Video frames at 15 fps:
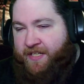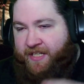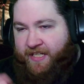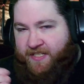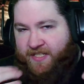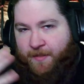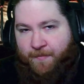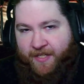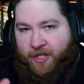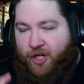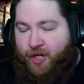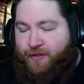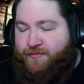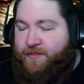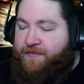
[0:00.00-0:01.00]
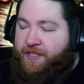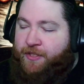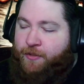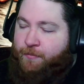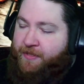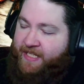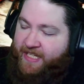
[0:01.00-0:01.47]
to get something off of
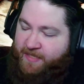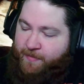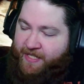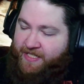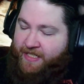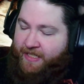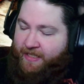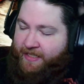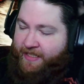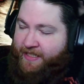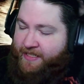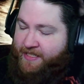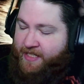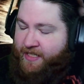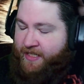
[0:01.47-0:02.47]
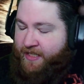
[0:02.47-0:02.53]
you, but that's basically it.